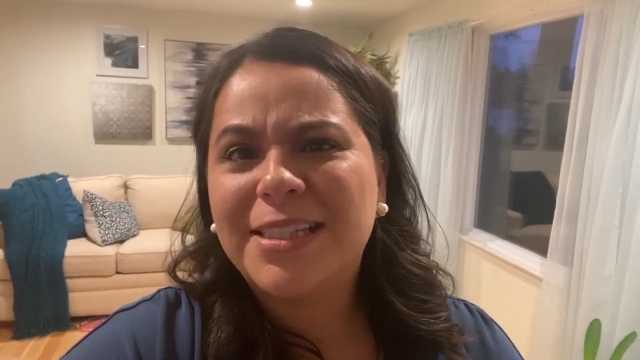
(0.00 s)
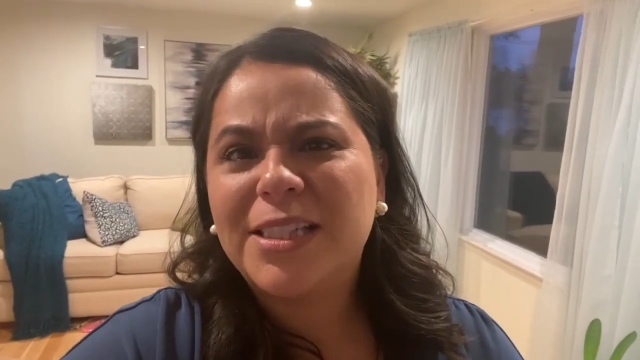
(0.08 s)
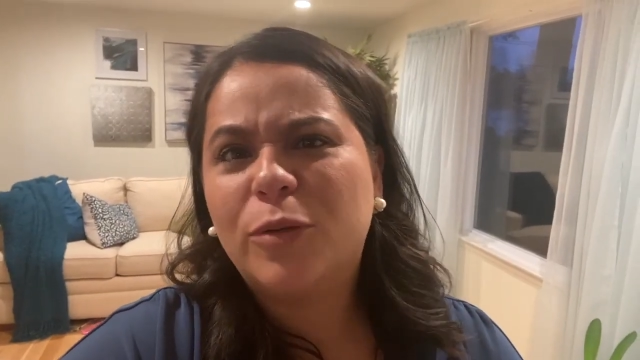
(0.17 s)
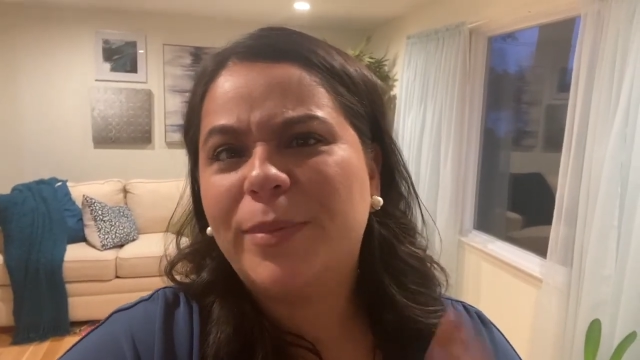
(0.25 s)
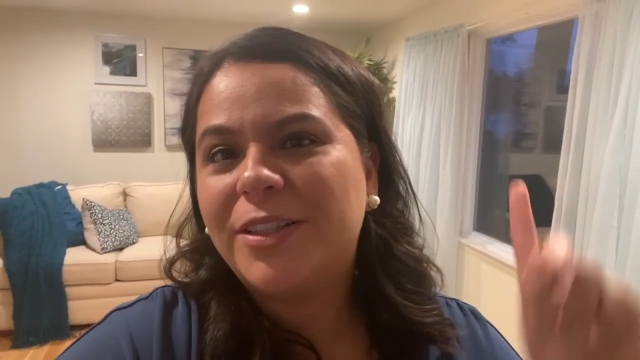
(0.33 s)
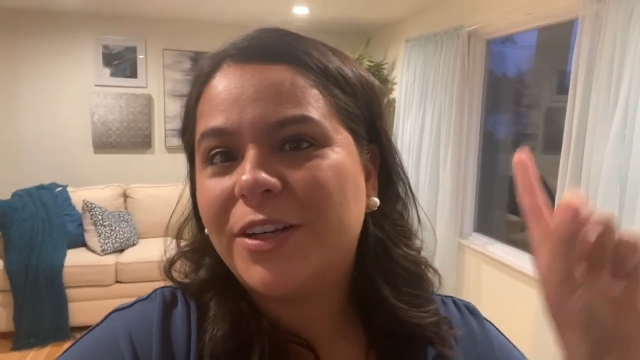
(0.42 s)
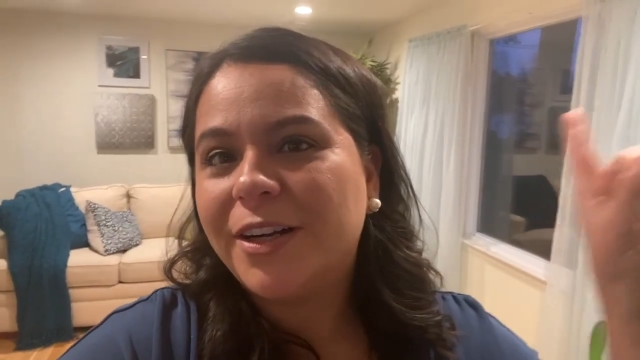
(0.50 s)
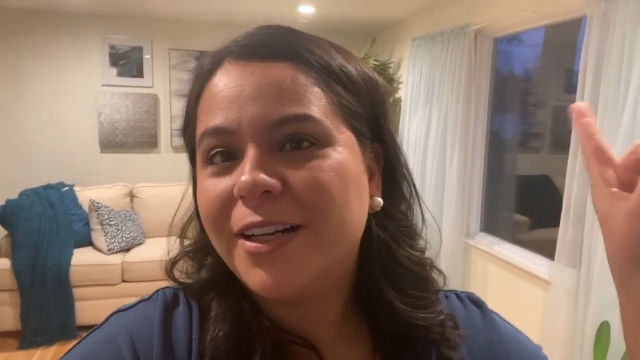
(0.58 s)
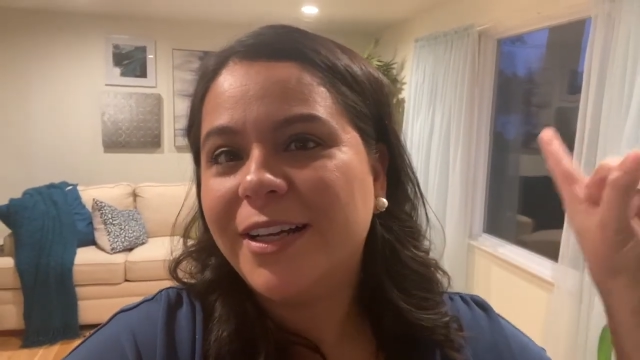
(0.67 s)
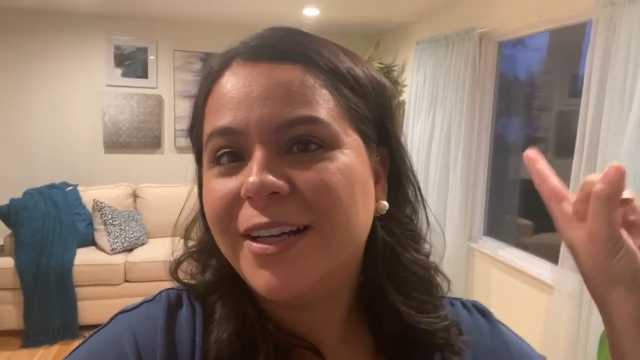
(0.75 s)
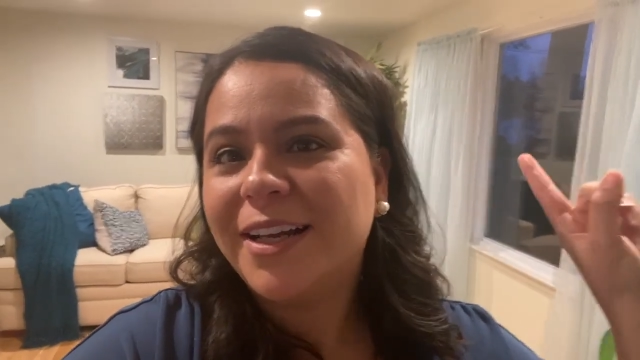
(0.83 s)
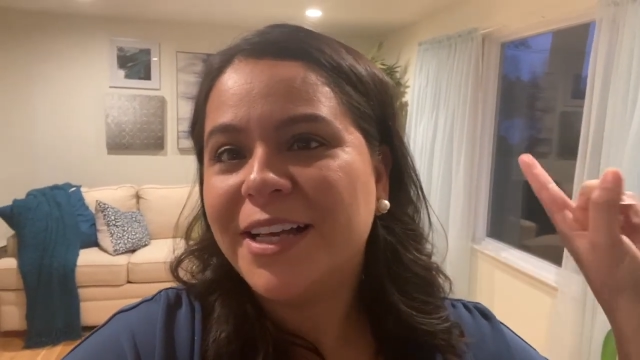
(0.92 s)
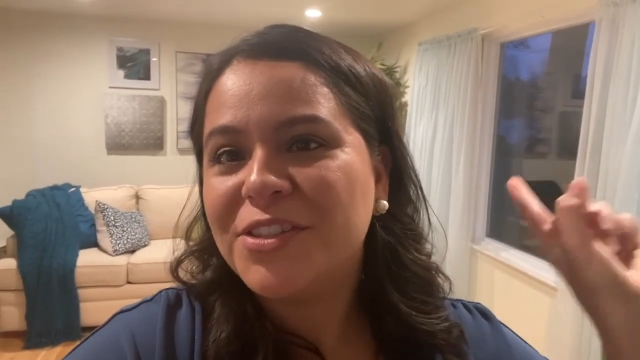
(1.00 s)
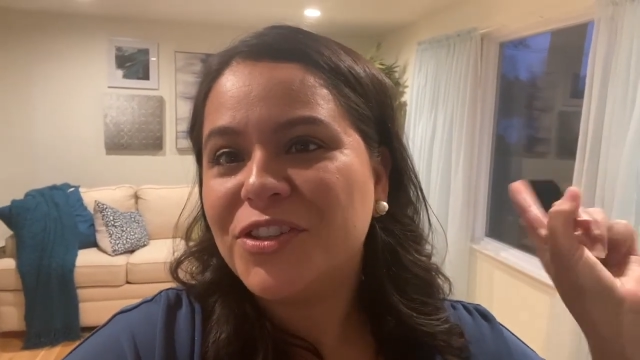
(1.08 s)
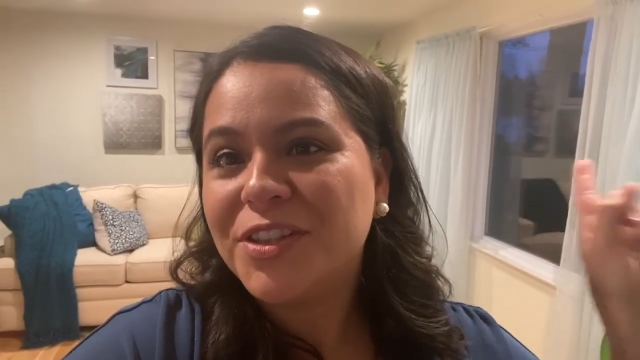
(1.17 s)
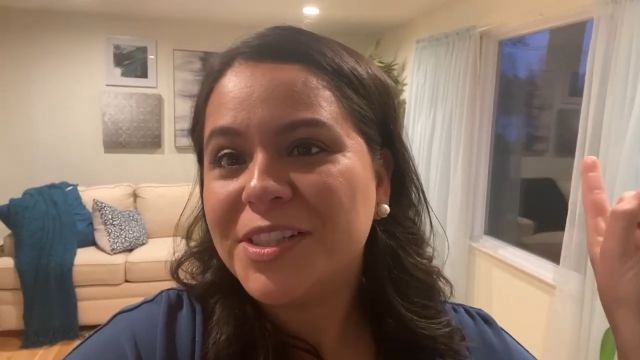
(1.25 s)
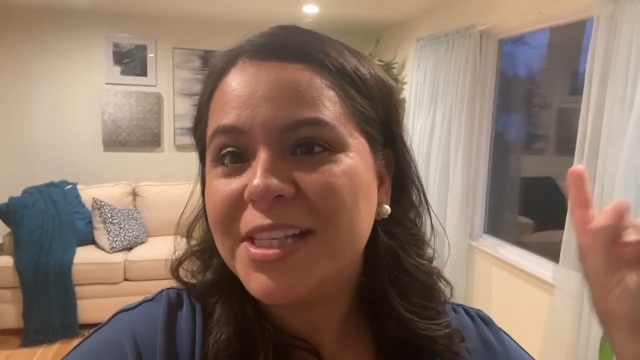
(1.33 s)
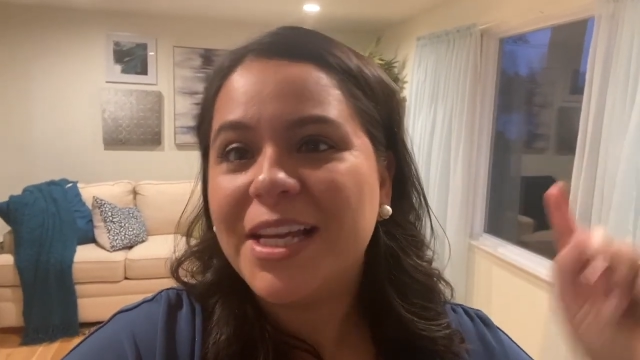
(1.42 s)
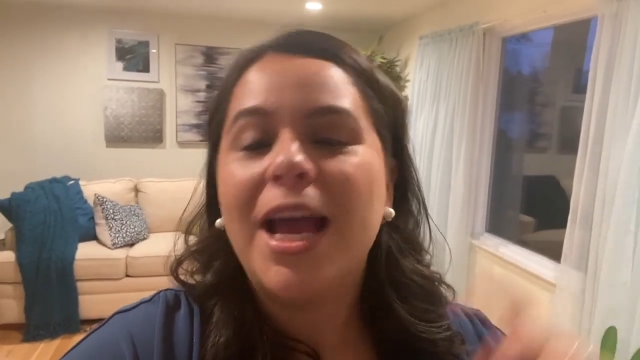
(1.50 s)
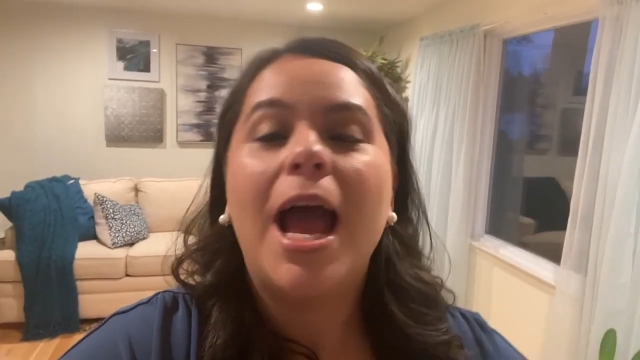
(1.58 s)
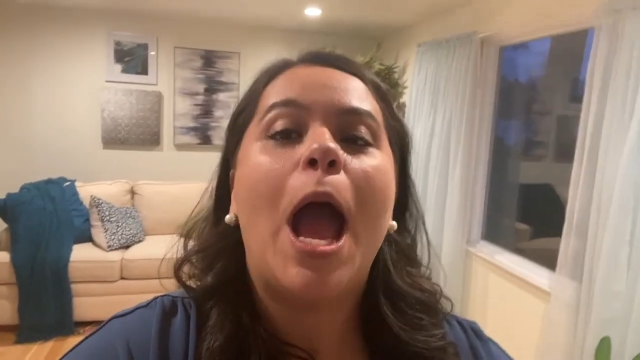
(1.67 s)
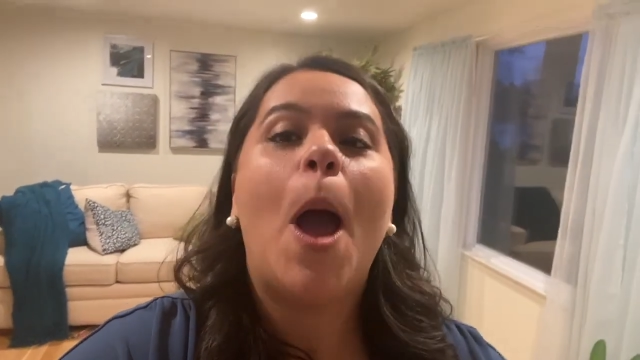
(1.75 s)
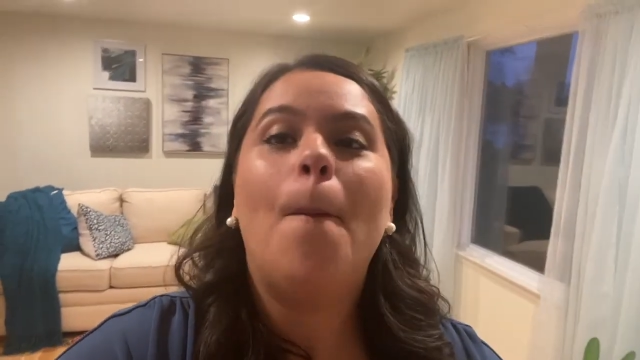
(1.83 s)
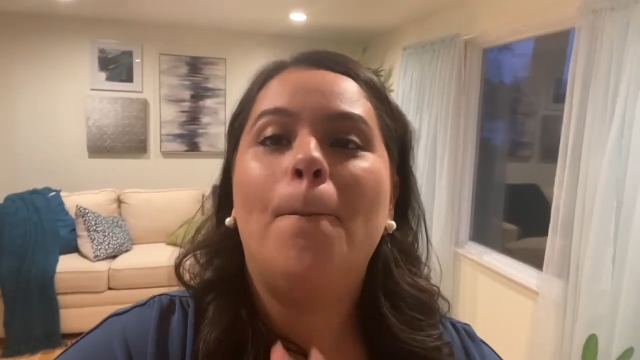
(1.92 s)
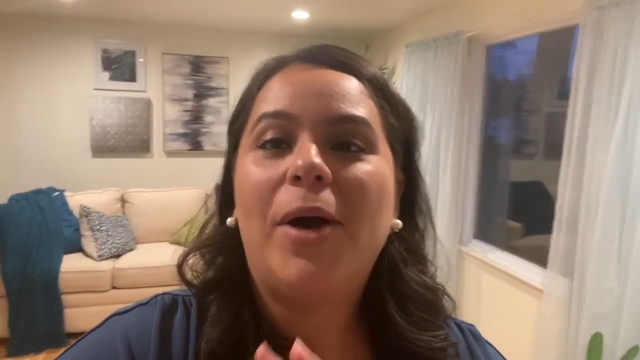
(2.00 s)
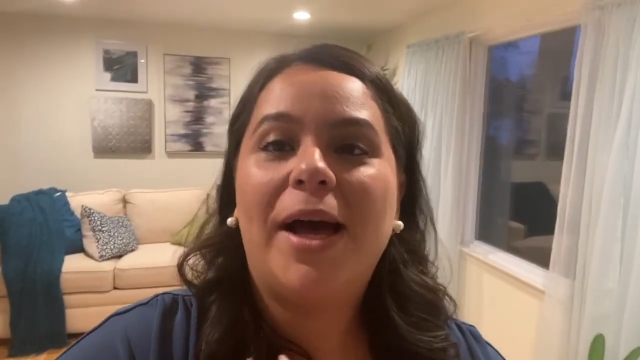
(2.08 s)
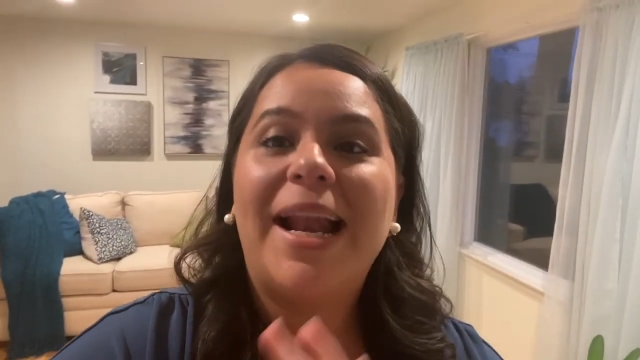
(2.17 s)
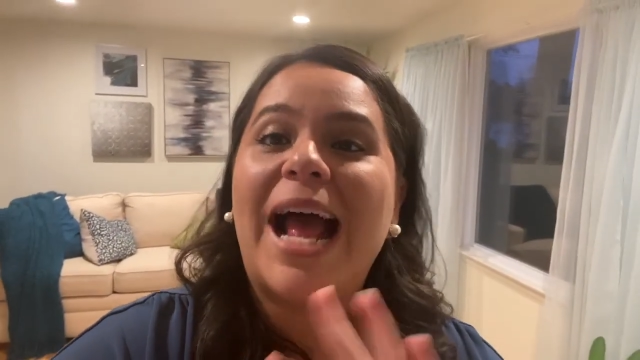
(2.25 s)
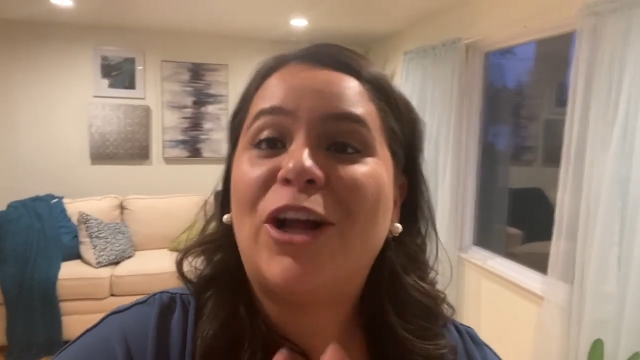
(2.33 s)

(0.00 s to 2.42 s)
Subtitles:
It's a little bit dark, as you can see, but